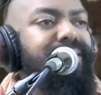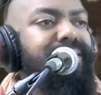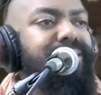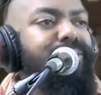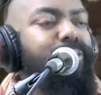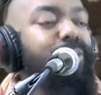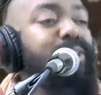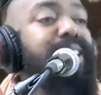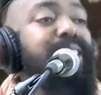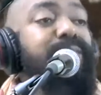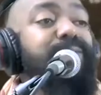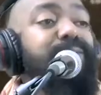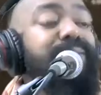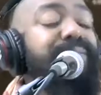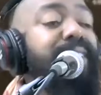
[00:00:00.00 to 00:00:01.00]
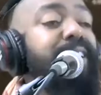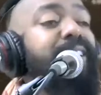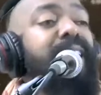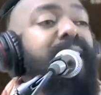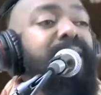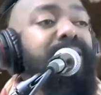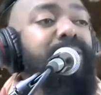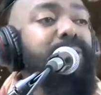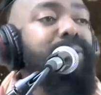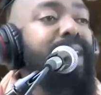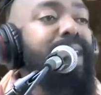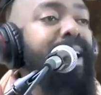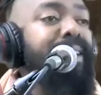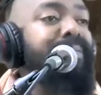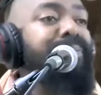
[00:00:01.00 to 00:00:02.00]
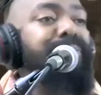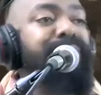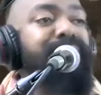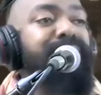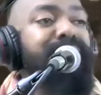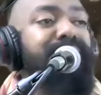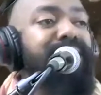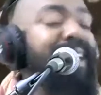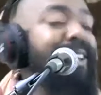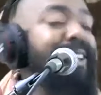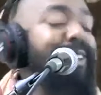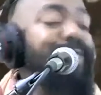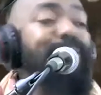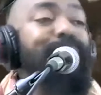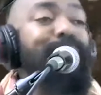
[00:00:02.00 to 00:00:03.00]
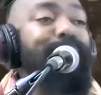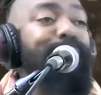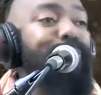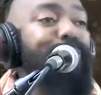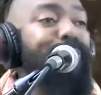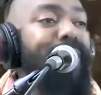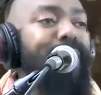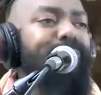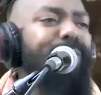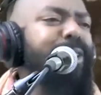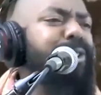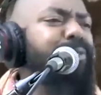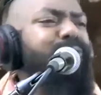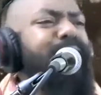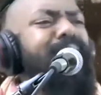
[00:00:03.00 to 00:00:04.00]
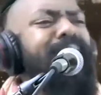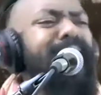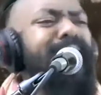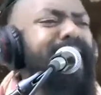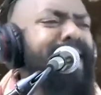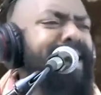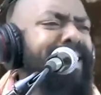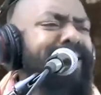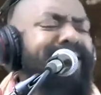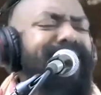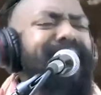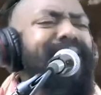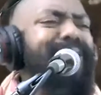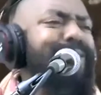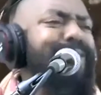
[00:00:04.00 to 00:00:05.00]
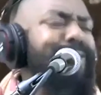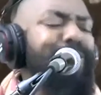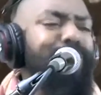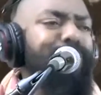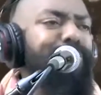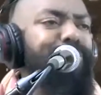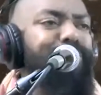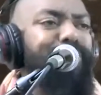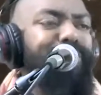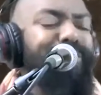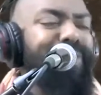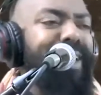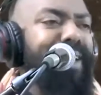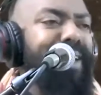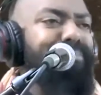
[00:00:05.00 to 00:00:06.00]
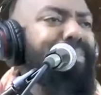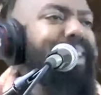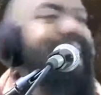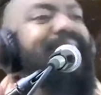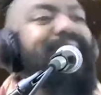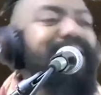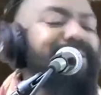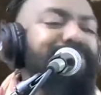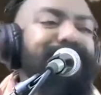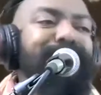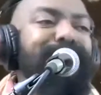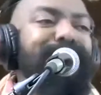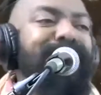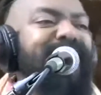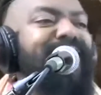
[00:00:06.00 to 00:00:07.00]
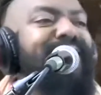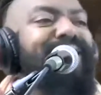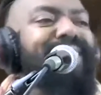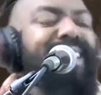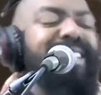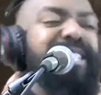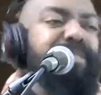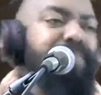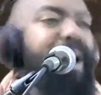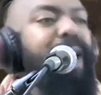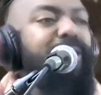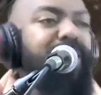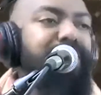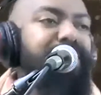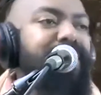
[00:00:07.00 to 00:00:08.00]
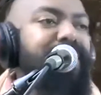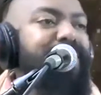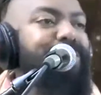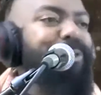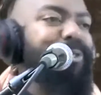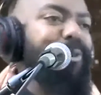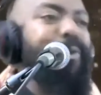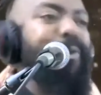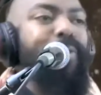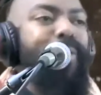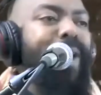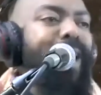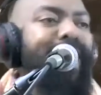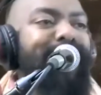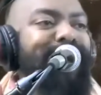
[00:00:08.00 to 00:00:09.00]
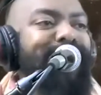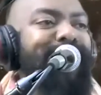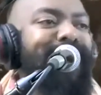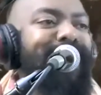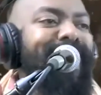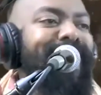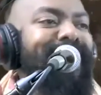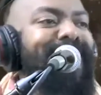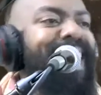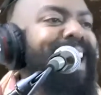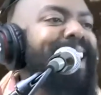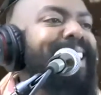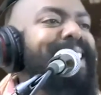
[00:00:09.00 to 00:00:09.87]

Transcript: Rosalinda Rivera at New Life, thank you and Rachel Reyes, thank you for like playing the music and inspiring me to do show choir and shit like that.